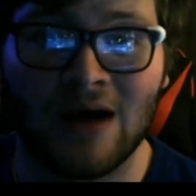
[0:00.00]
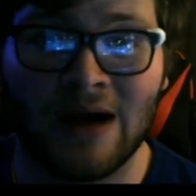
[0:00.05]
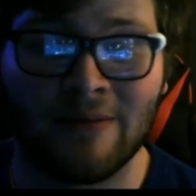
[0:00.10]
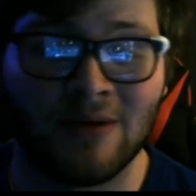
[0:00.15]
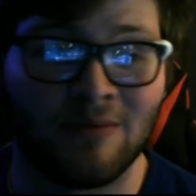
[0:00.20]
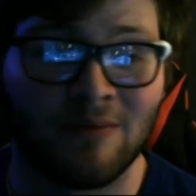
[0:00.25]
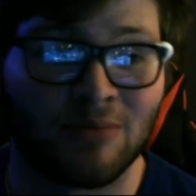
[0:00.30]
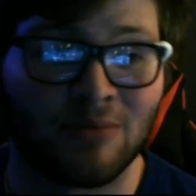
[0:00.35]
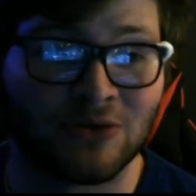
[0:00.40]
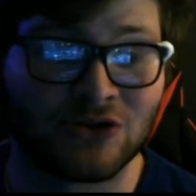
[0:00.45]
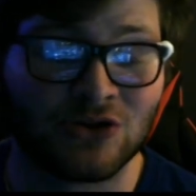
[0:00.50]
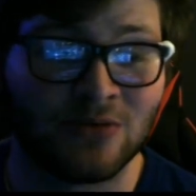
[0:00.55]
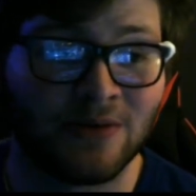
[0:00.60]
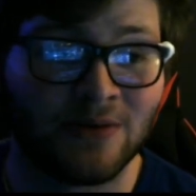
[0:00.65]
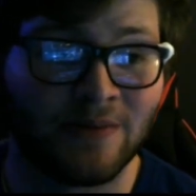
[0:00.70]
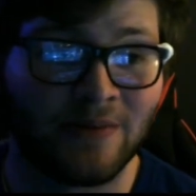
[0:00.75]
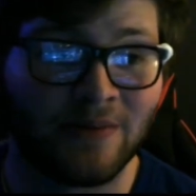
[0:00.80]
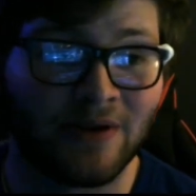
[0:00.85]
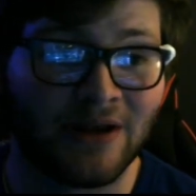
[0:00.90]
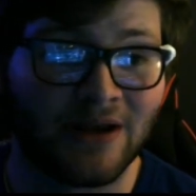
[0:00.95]
I mean,
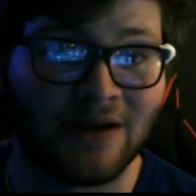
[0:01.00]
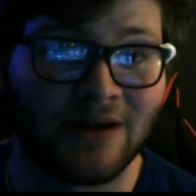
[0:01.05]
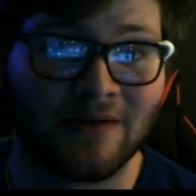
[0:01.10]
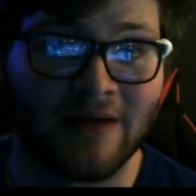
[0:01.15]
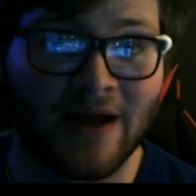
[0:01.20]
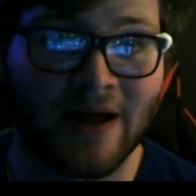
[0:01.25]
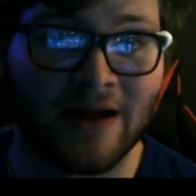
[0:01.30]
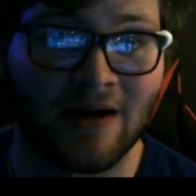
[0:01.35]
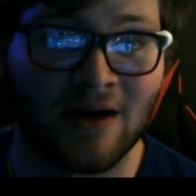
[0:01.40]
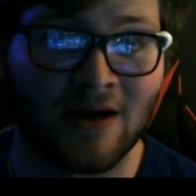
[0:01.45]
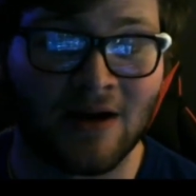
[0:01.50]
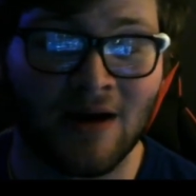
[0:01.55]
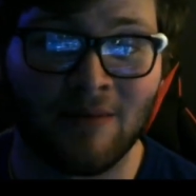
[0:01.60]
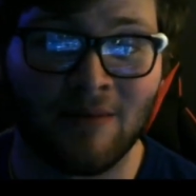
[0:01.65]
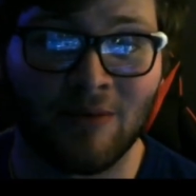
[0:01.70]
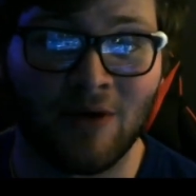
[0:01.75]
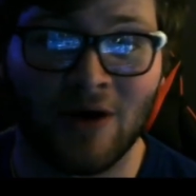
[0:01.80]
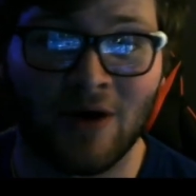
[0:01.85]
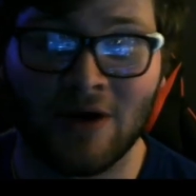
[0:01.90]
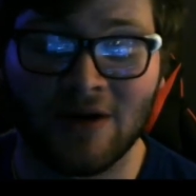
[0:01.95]
presumably like a
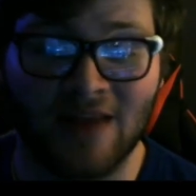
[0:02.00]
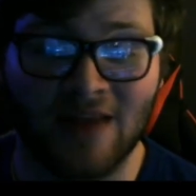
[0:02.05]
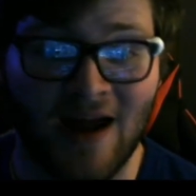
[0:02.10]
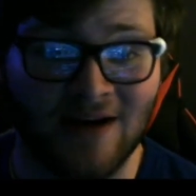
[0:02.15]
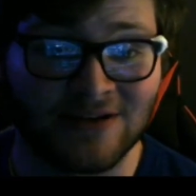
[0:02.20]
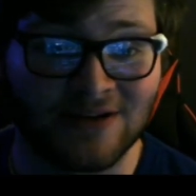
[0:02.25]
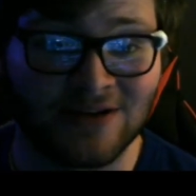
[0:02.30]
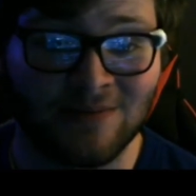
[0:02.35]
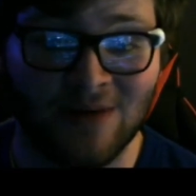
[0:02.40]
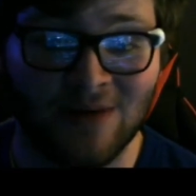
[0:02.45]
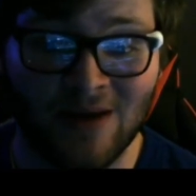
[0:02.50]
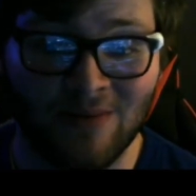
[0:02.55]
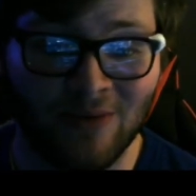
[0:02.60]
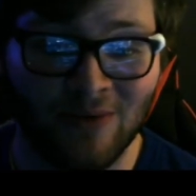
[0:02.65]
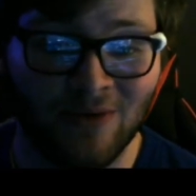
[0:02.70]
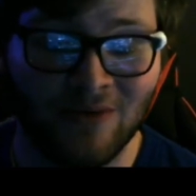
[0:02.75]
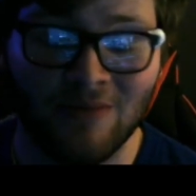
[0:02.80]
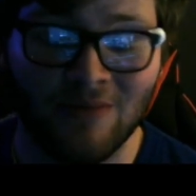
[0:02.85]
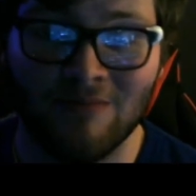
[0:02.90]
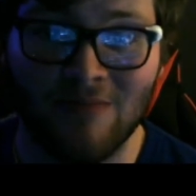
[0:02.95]
couple hundred thousand
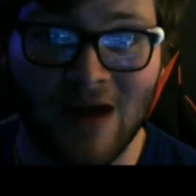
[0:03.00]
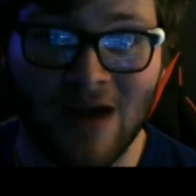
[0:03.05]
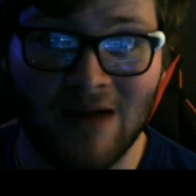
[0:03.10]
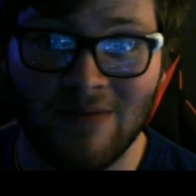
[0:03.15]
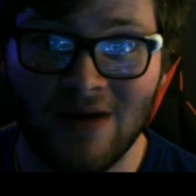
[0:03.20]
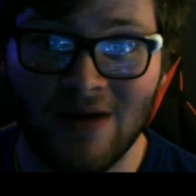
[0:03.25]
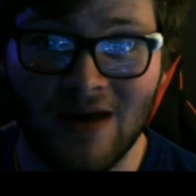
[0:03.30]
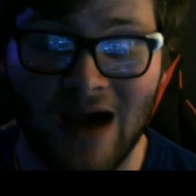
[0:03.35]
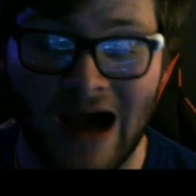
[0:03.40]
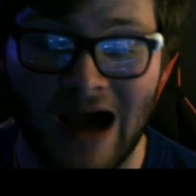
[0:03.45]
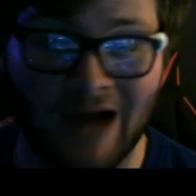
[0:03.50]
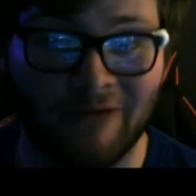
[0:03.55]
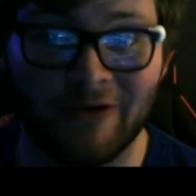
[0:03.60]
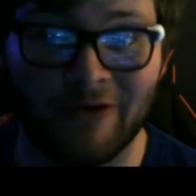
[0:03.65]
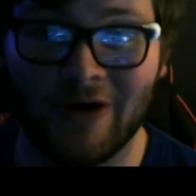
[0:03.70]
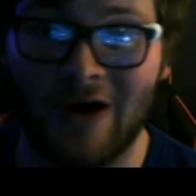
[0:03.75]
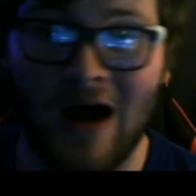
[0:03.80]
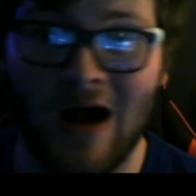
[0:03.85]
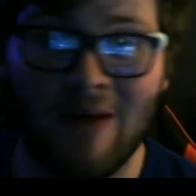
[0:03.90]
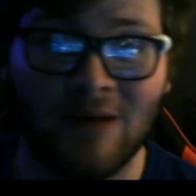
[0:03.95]
people, maybe. I don't
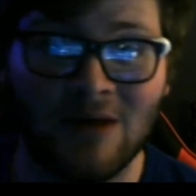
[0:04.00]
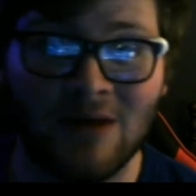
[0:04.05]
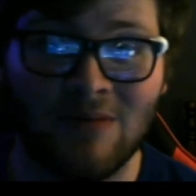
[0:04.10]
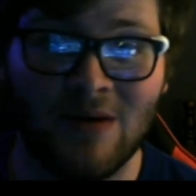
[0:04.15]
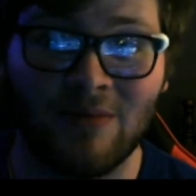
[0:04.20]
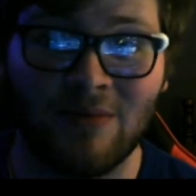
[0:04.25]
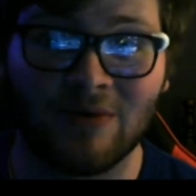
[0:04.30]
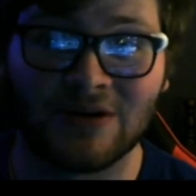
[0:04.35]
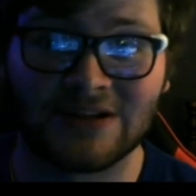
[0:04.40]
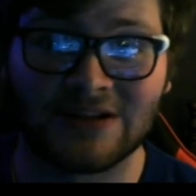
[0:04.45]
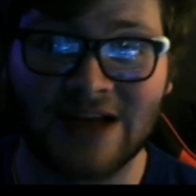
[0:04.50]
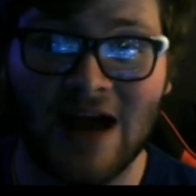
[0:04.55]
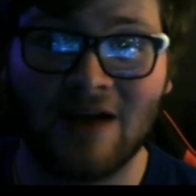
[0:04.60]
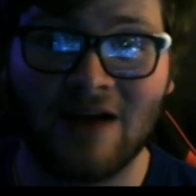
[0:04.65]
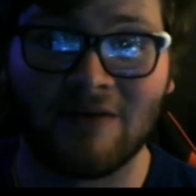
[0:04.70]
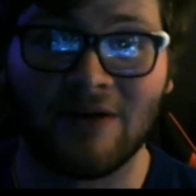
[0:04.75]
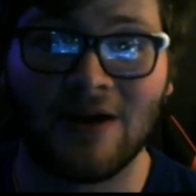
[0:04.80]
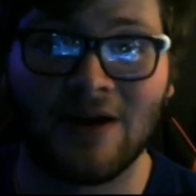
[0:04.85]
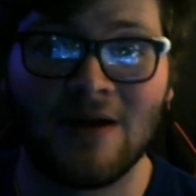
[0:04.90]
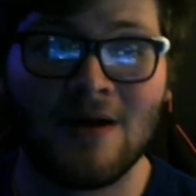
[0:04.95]
know how many people
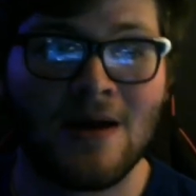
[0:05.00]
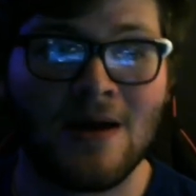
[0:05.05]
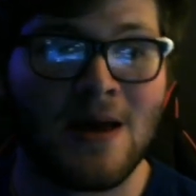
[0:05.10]
exactly.